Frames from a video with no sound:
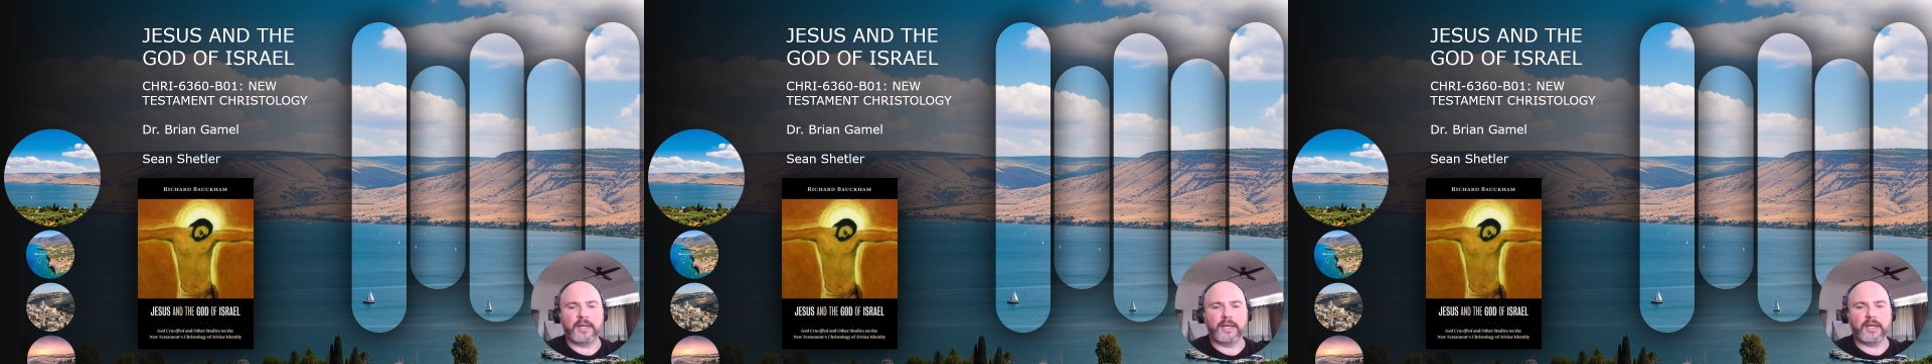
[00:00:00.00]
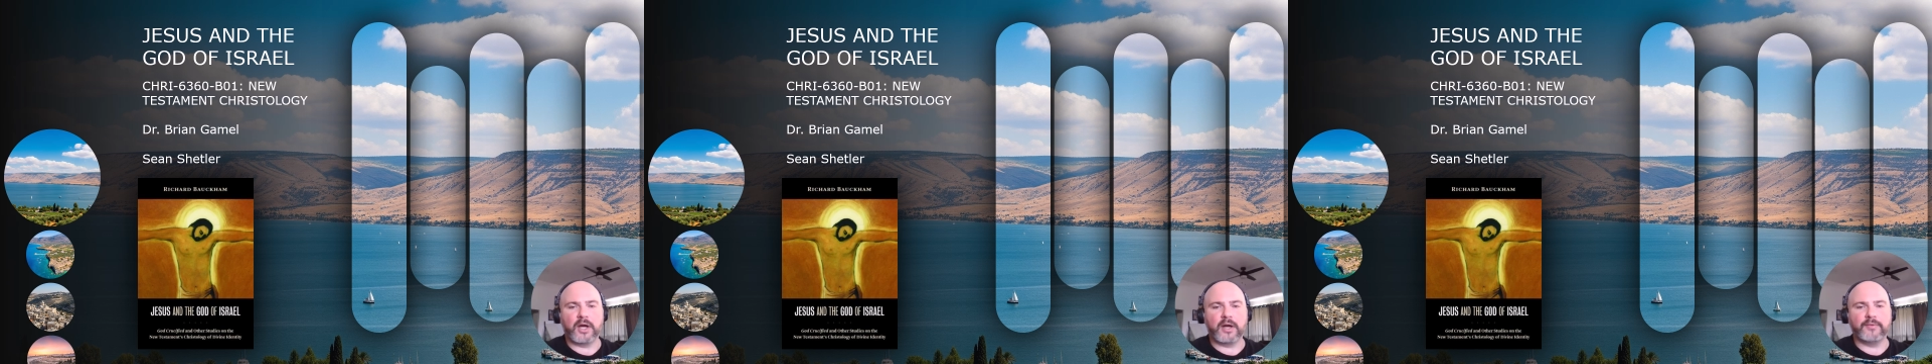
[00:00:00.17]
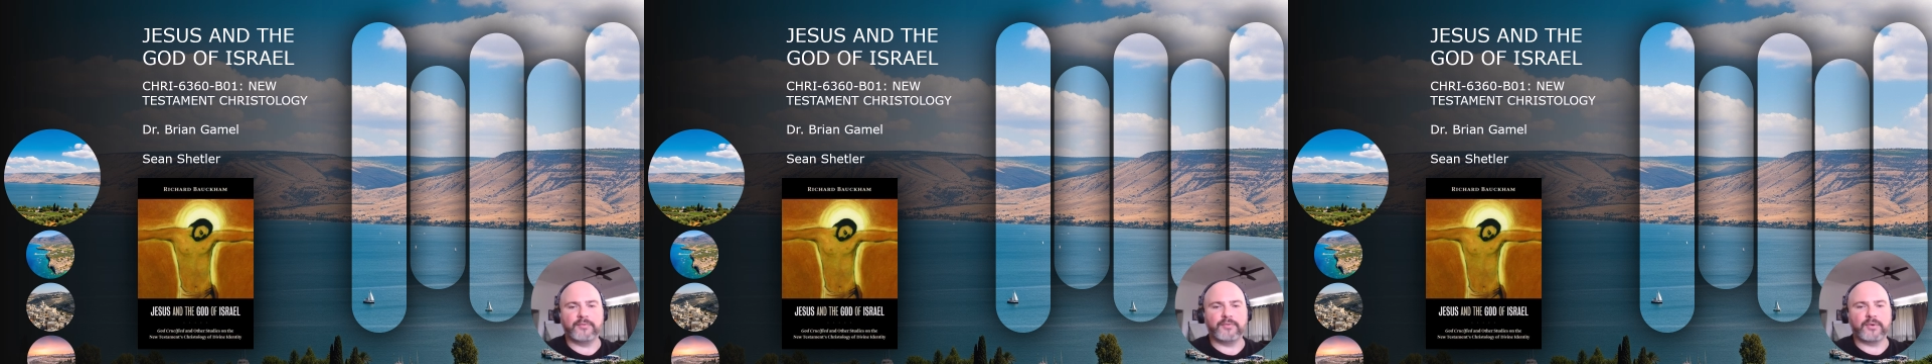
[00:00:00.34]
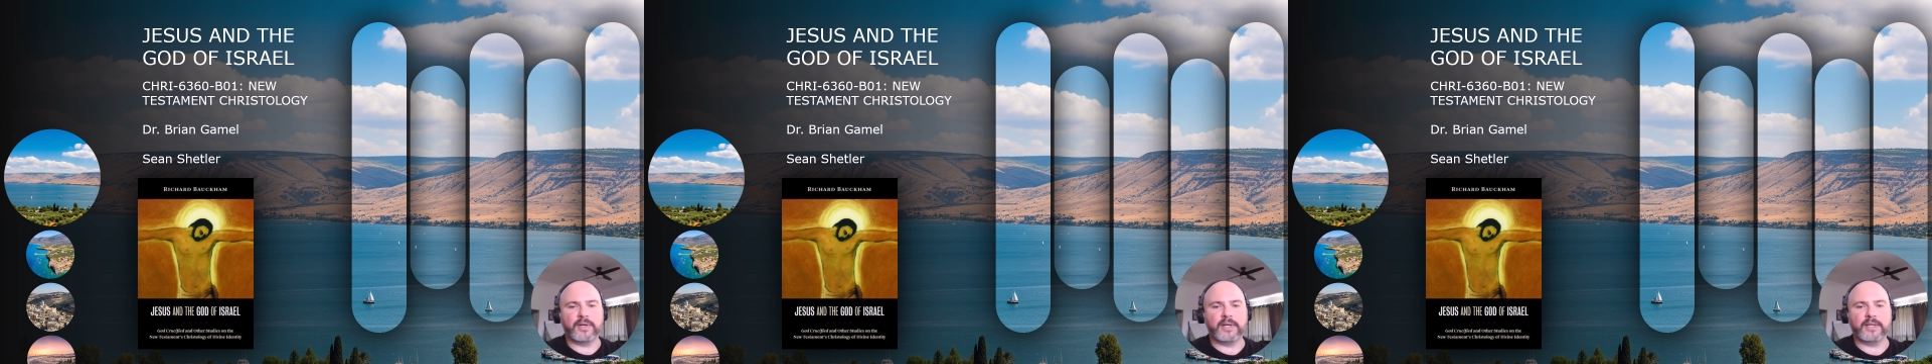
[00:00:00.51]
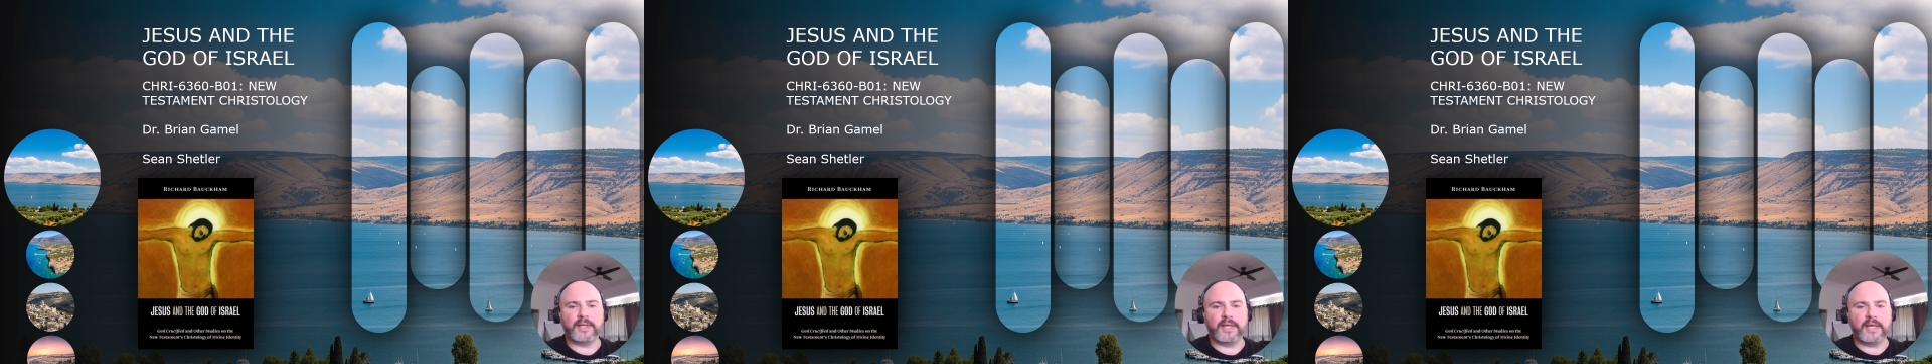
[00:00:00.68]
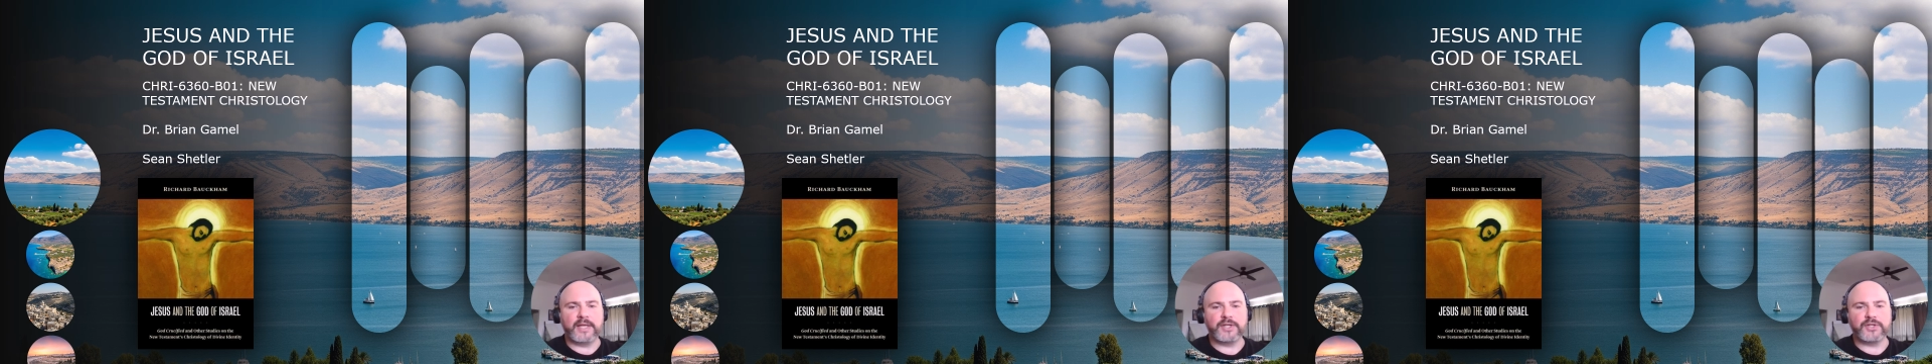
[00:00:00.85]
and
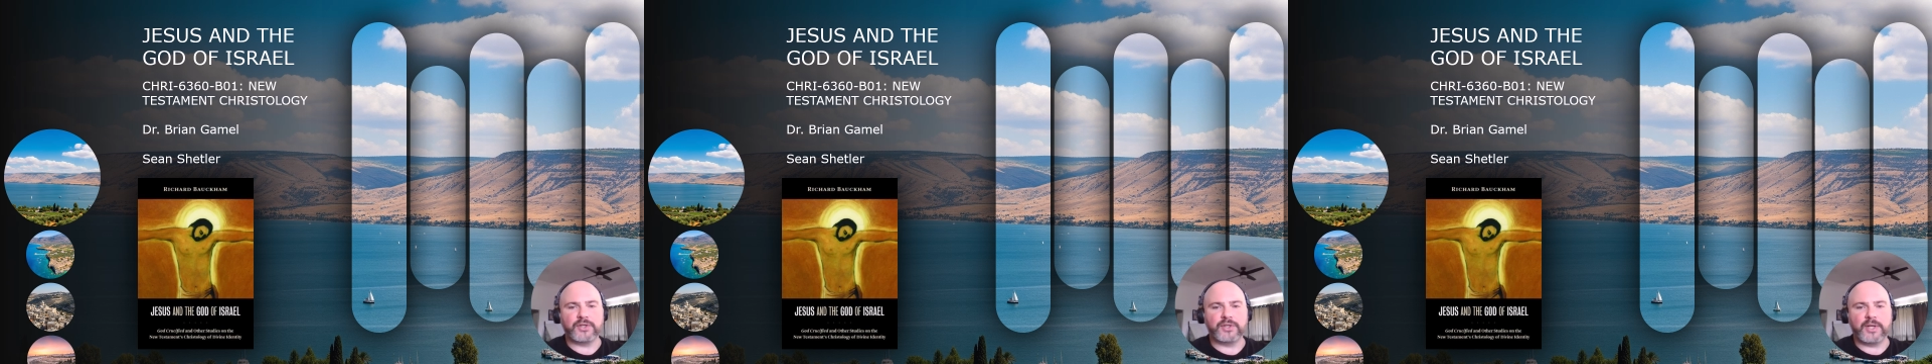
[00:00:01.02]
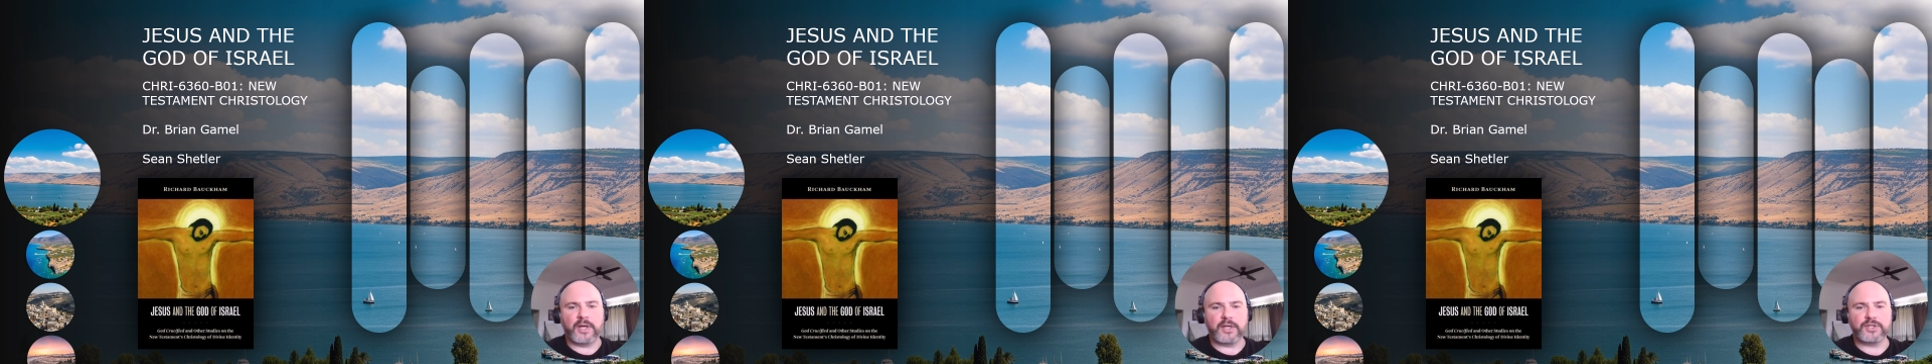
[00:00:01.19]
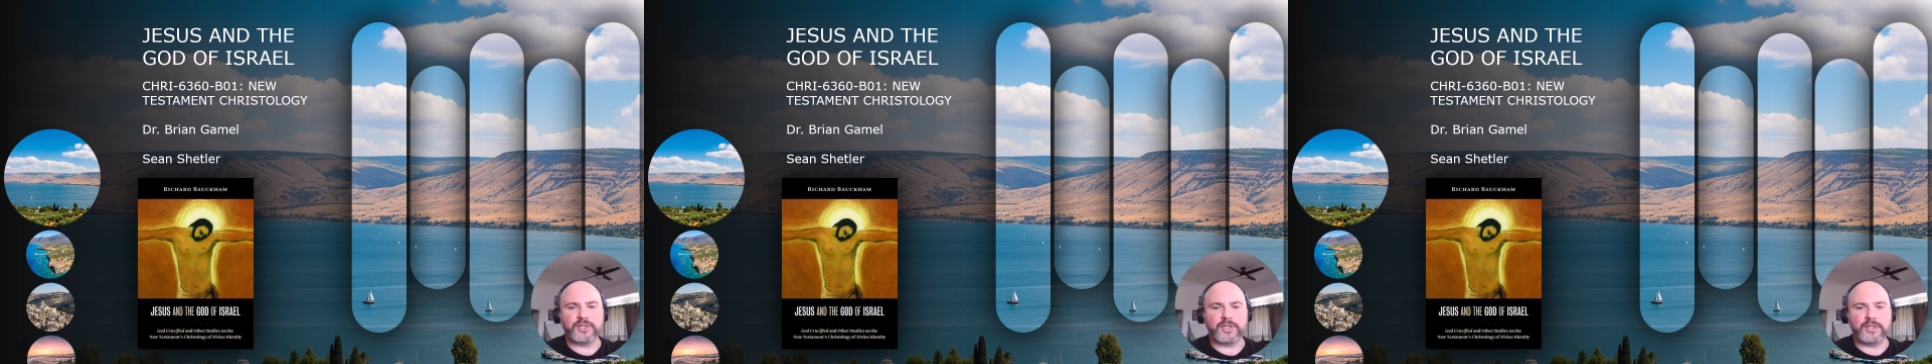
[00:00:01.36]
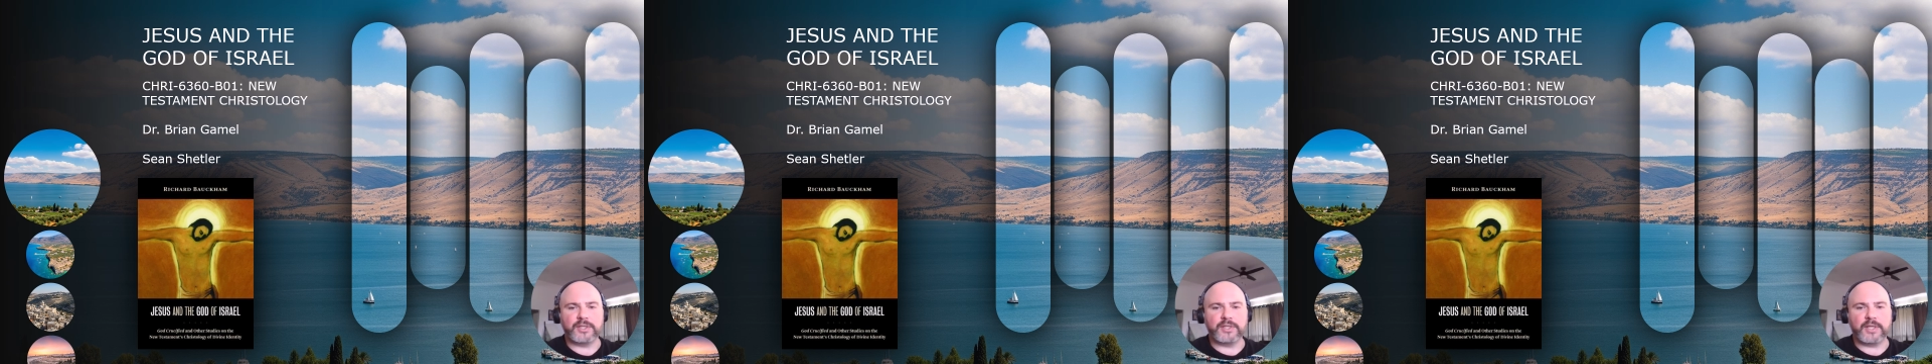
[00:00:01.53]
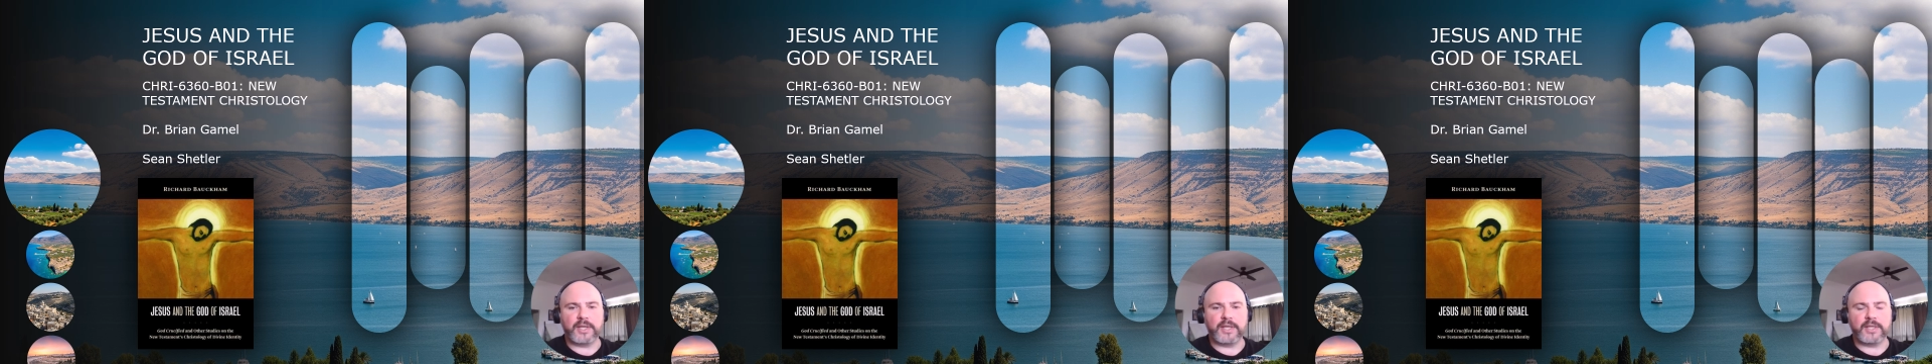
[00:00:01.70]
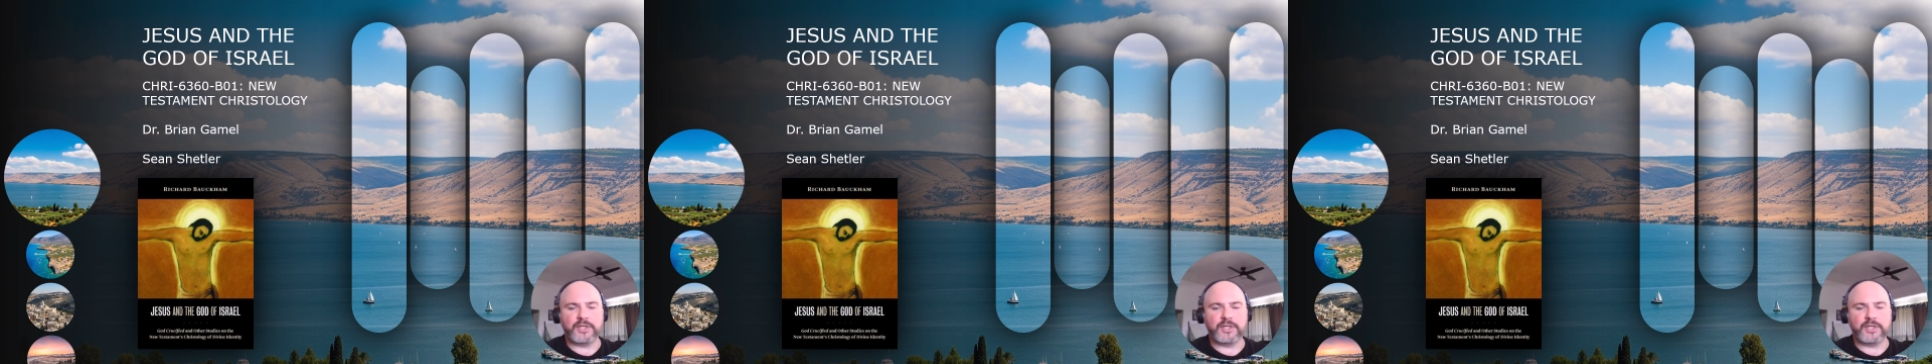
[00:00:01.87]
covering the introduction